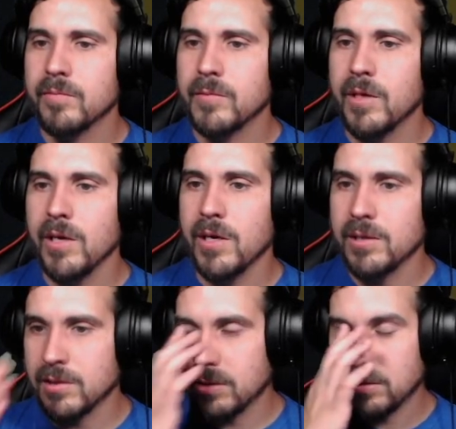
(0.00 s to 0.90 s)
Yeah,
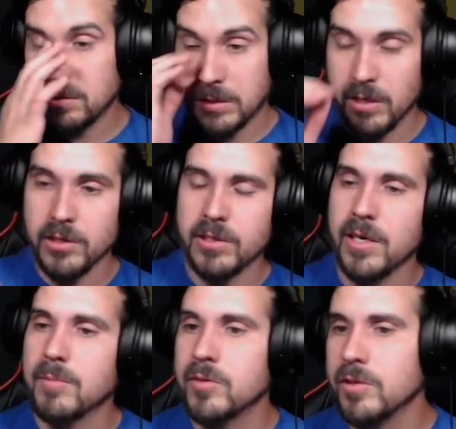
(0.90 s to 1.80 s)
just take your
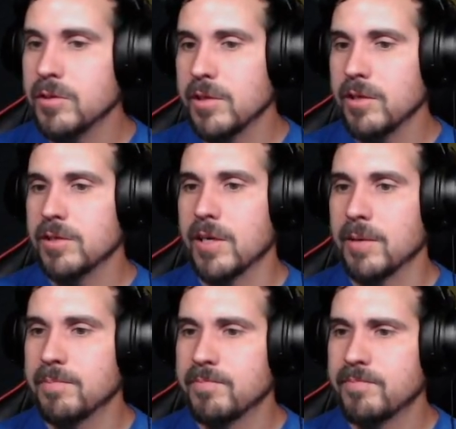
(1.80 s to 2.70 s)
time, sir. Take your time.
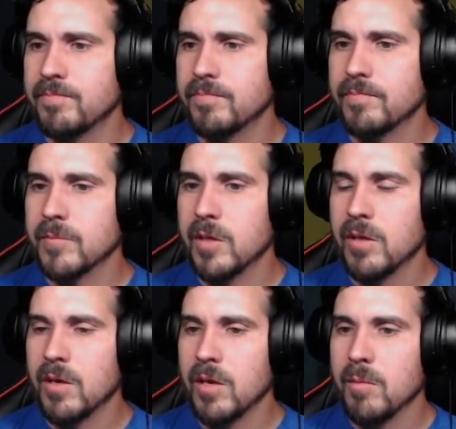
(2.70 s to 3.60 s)

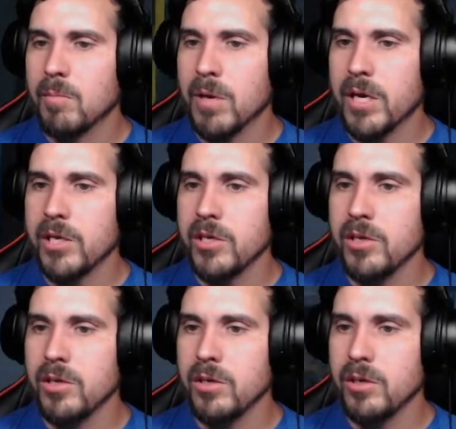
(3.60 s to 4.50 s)

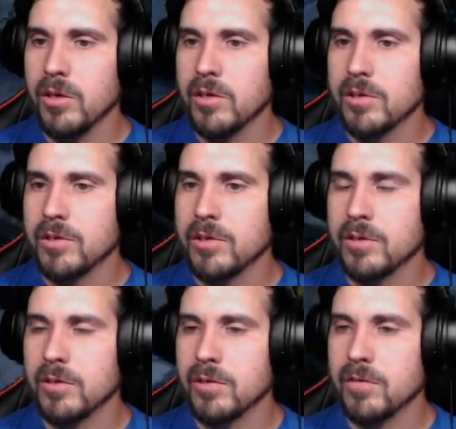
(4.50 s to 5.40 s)
Bye.
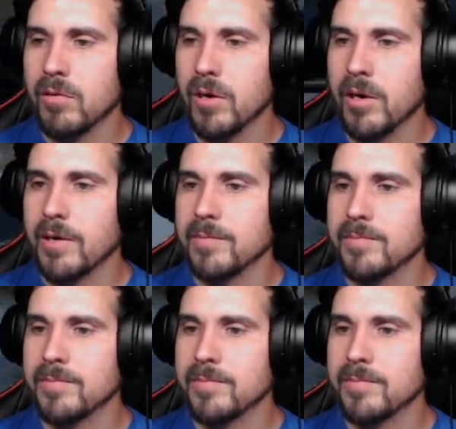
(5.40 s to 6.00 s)
Alright.